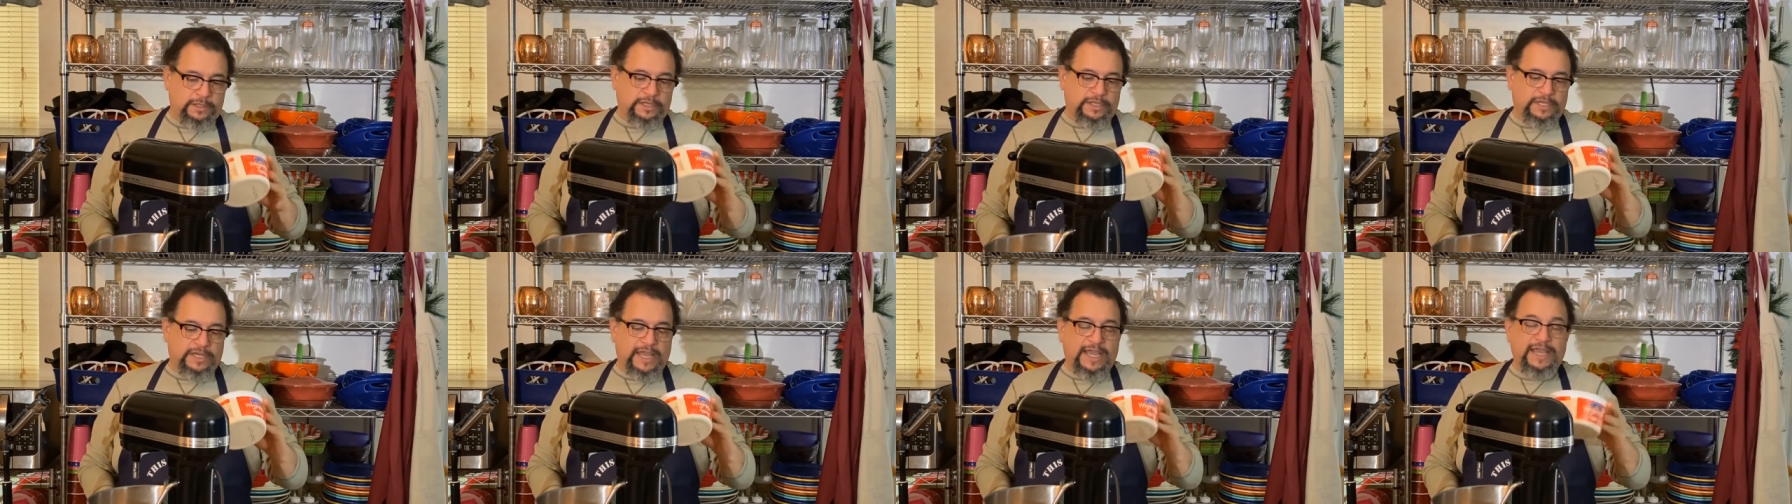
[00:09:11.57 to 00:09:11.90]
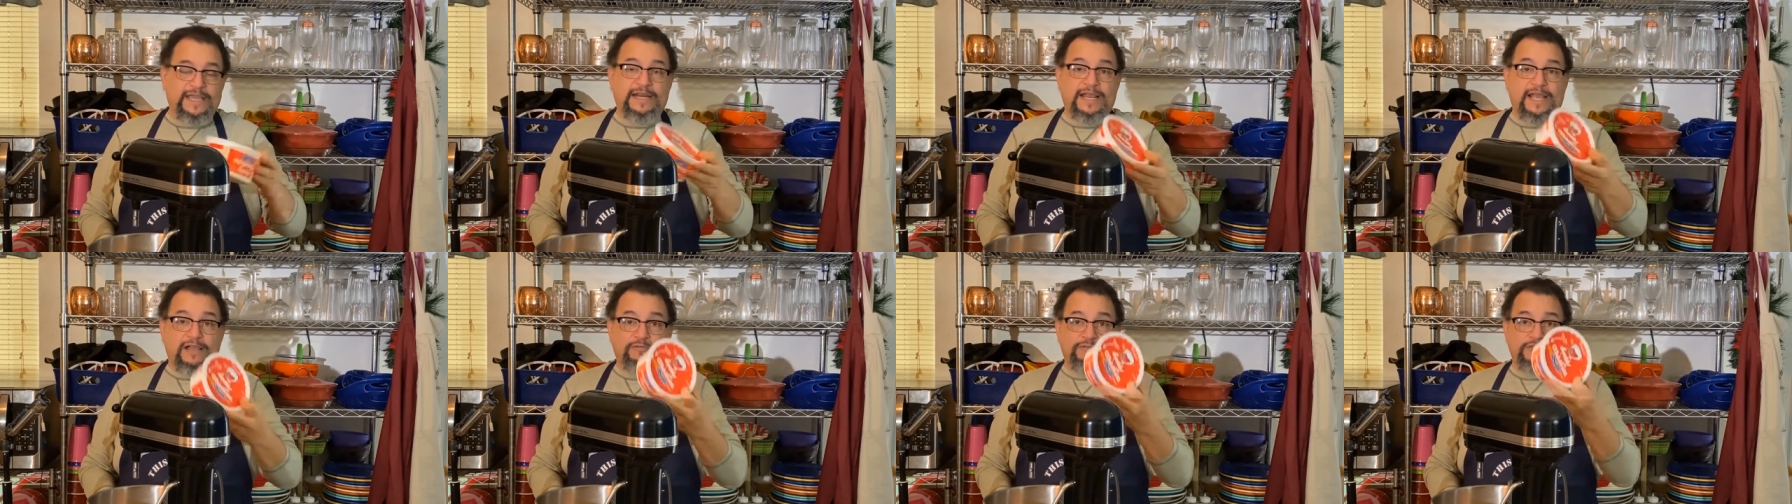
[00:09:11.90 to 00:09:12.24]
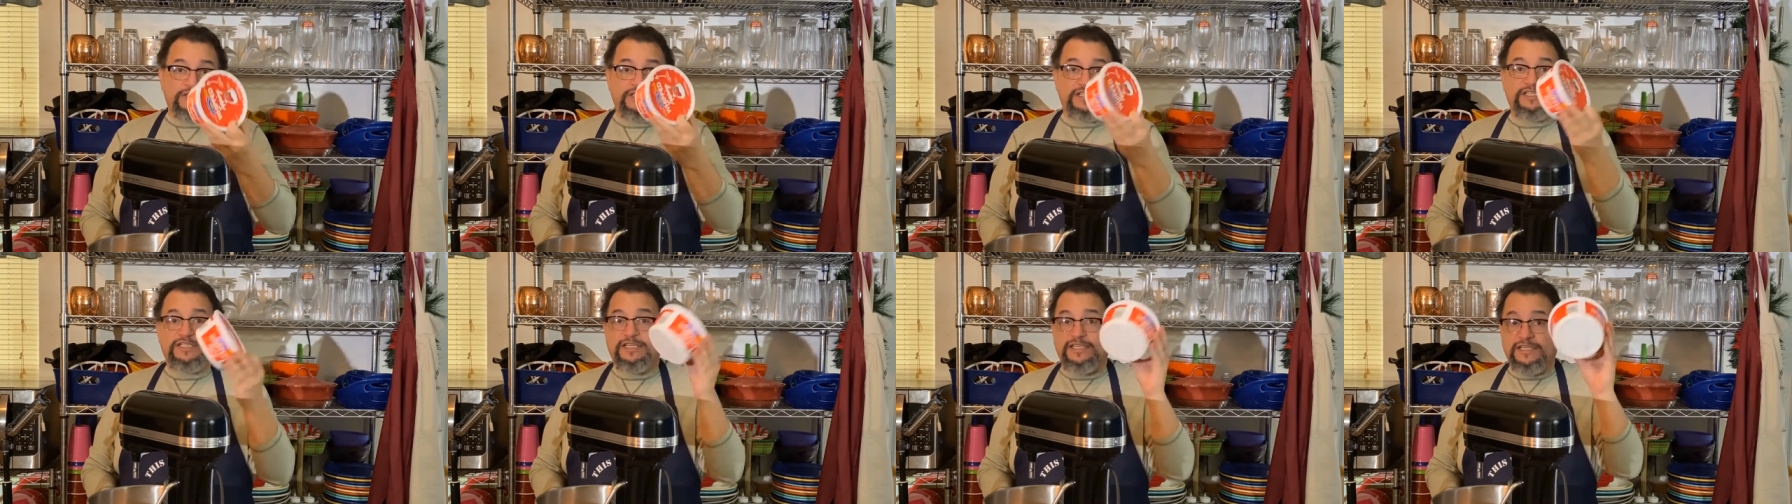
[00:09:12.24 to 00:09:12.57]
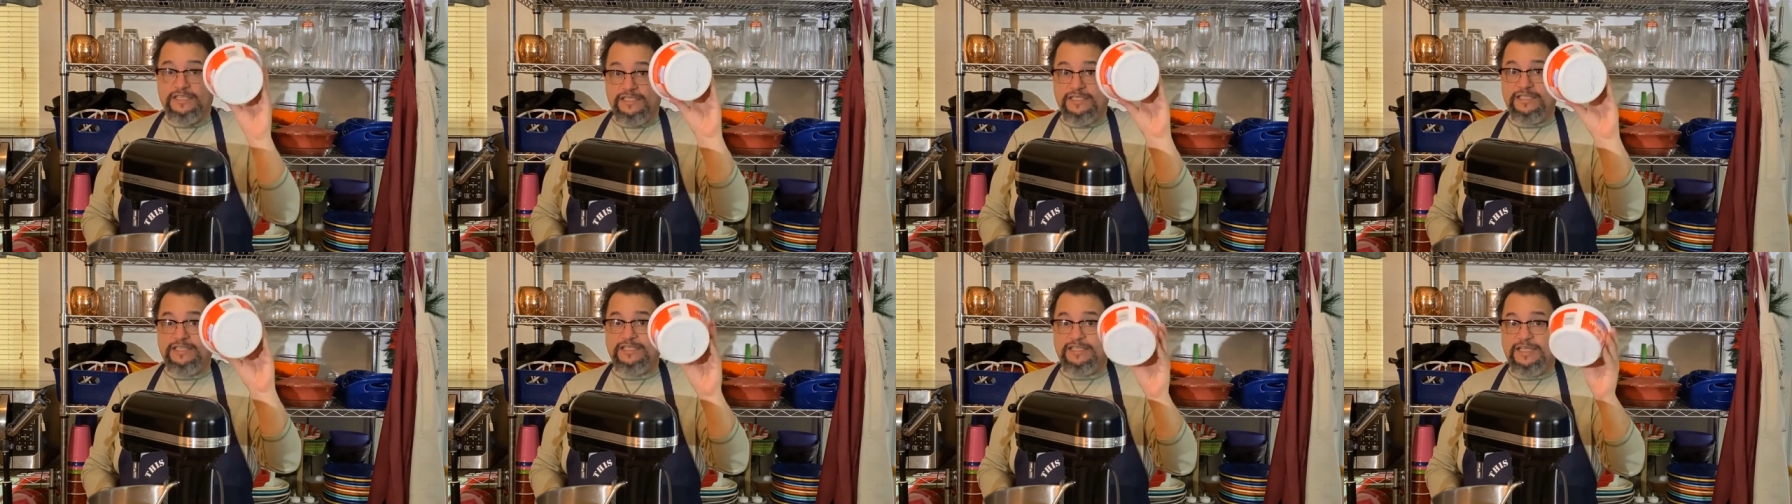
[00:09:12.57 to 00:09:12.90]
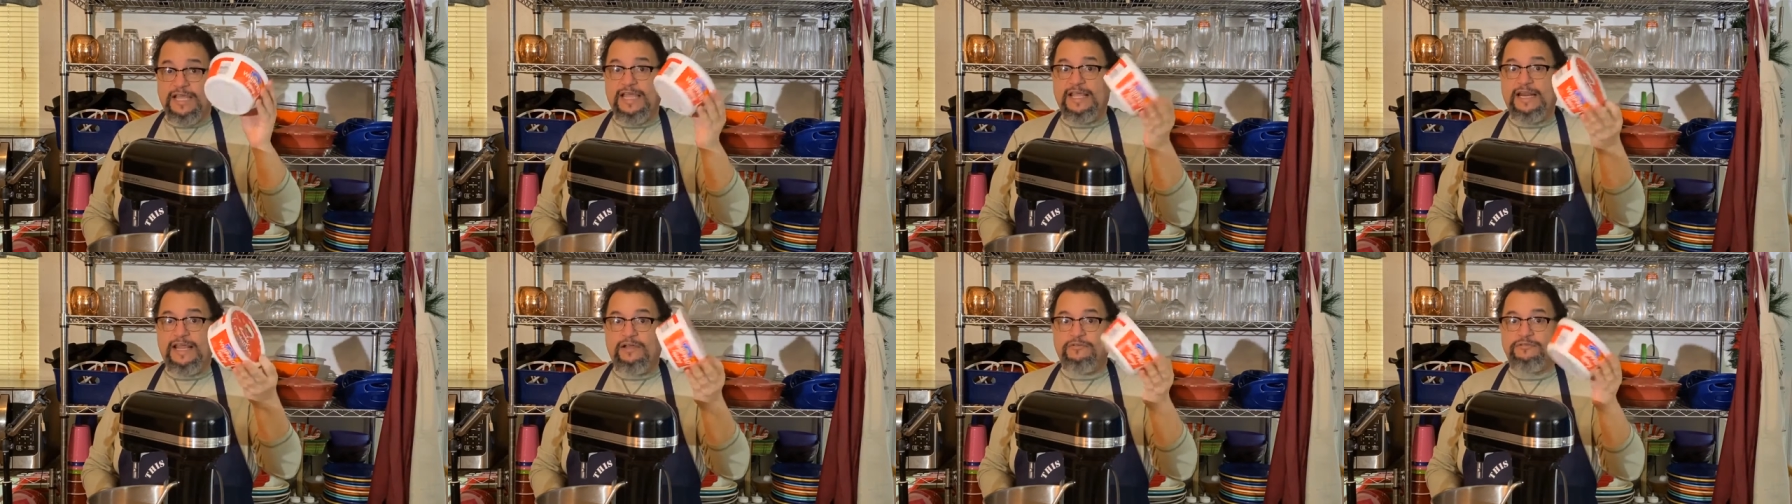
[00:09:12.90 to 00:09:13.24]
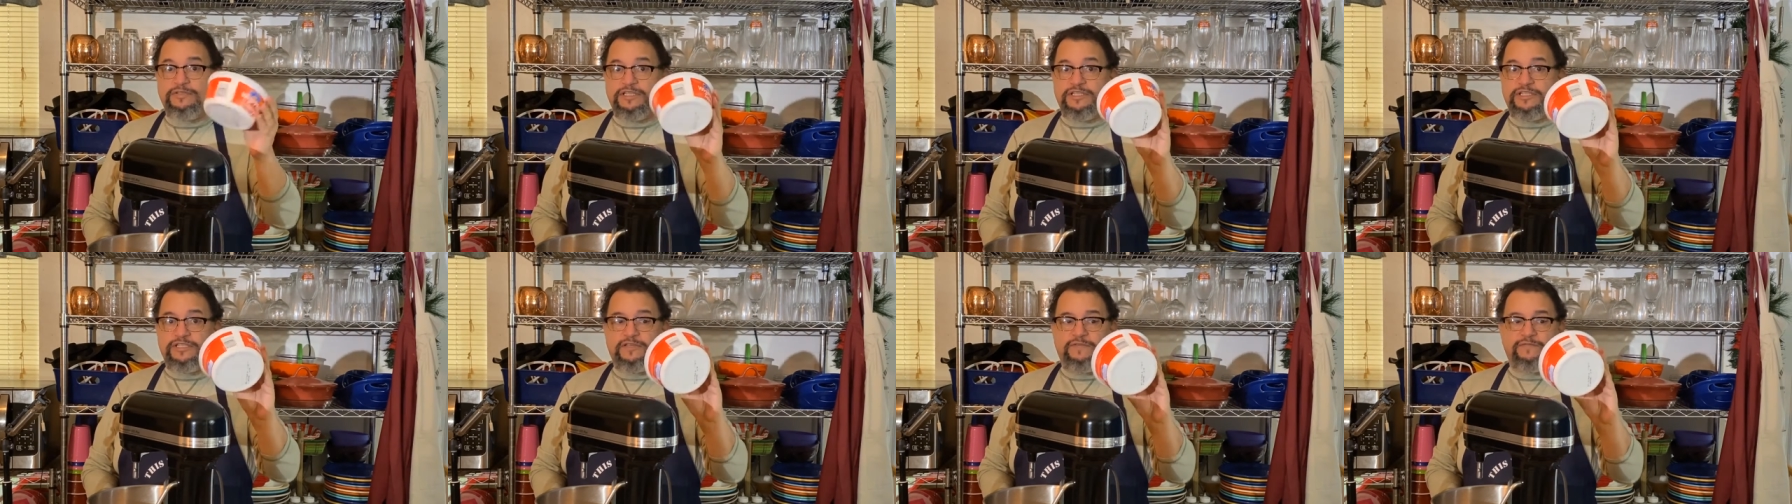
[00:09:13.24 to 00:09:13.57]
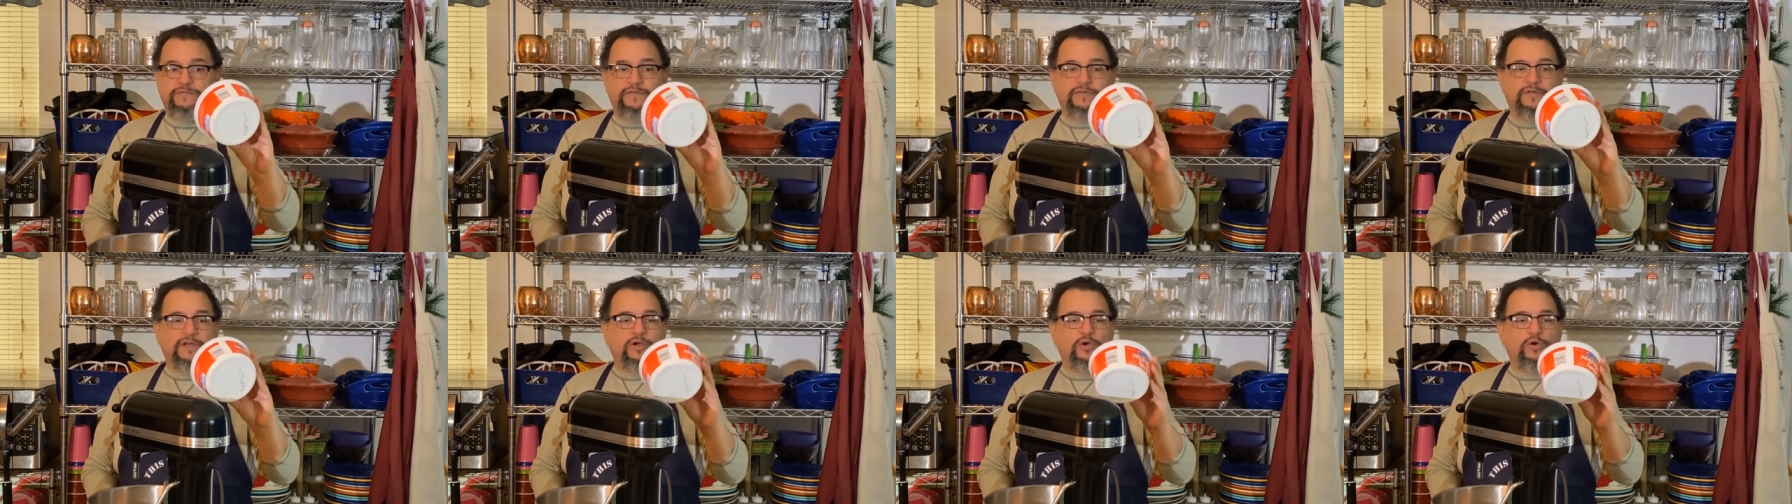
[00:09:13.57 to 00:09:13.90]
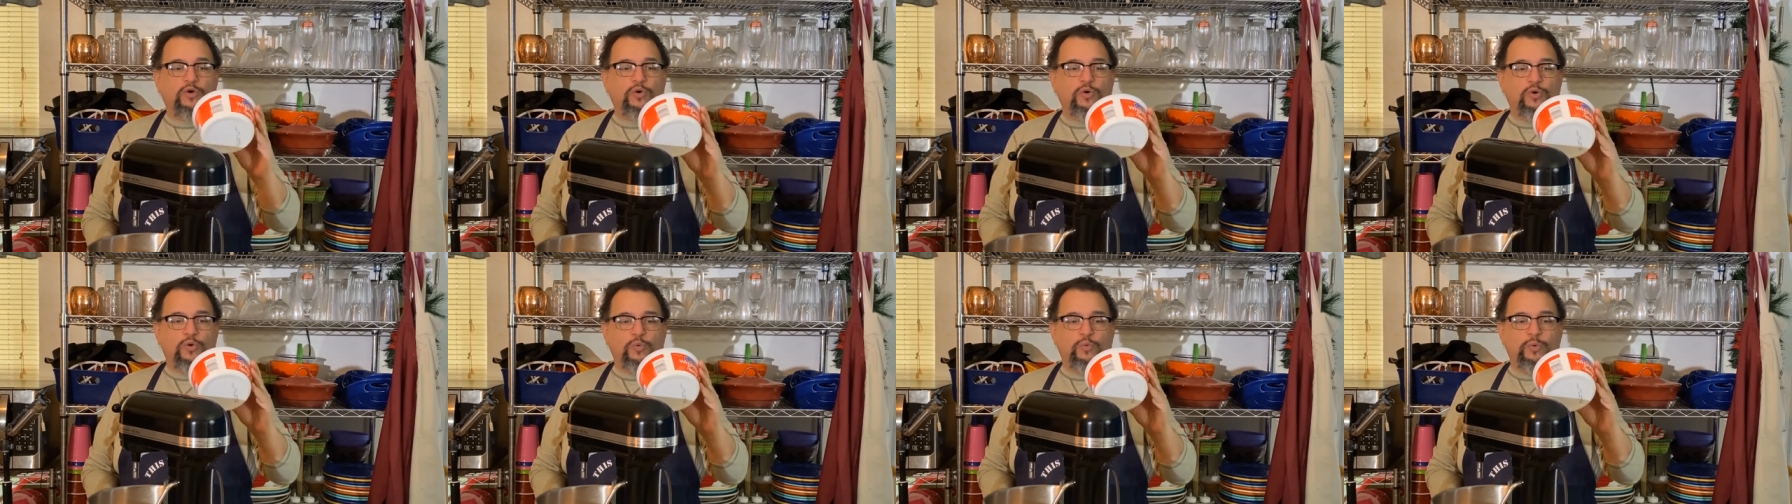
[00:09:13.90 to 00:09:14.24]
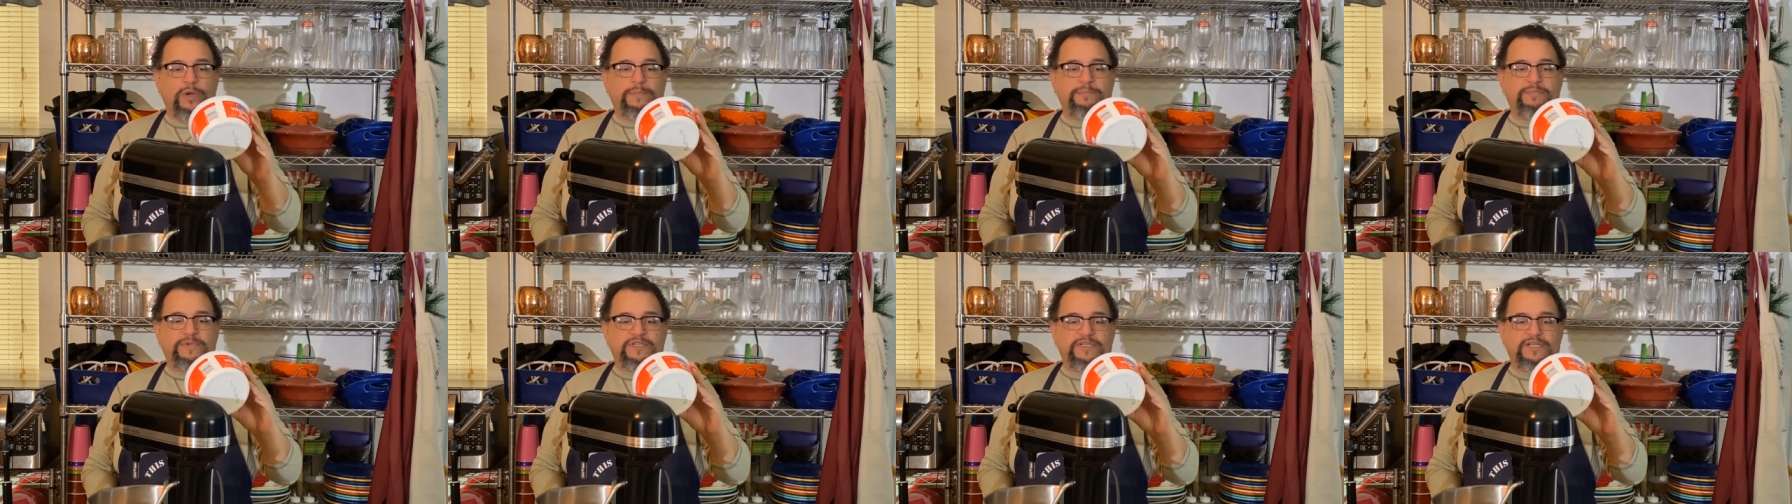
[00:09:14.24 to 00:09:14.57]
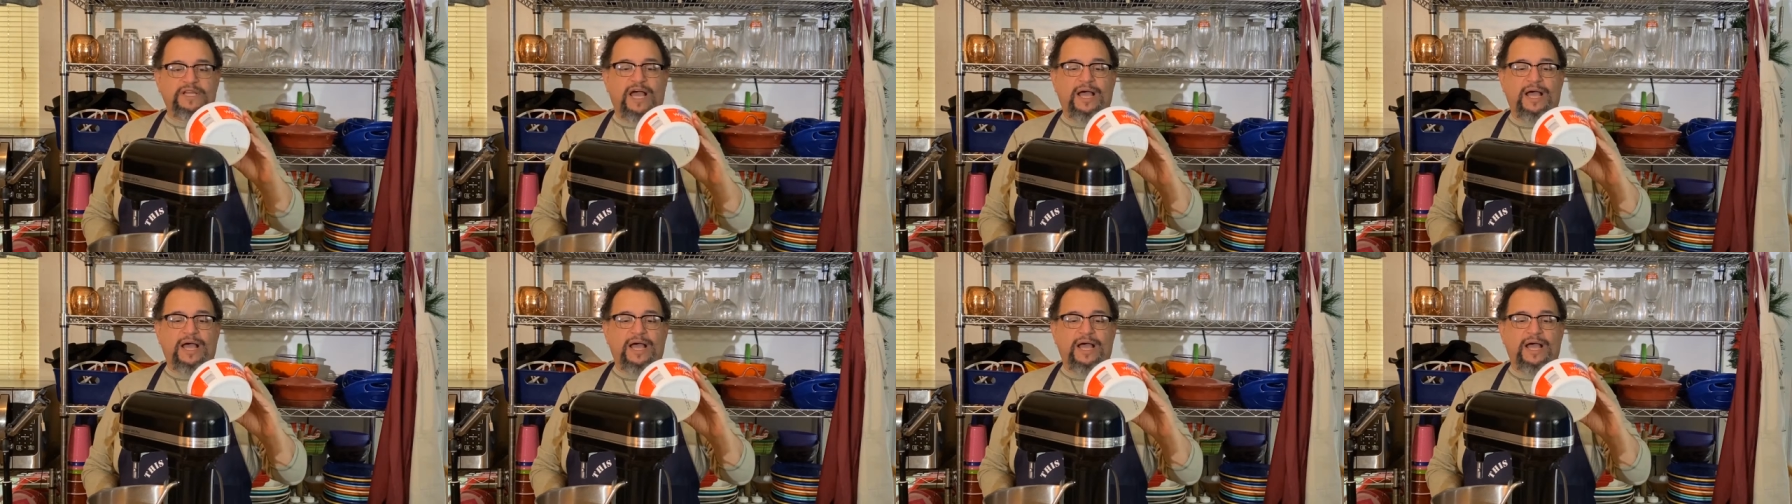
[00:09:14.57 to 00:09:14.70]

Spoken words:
the 8 ounces, and this is 8 ounces of the Cool Whip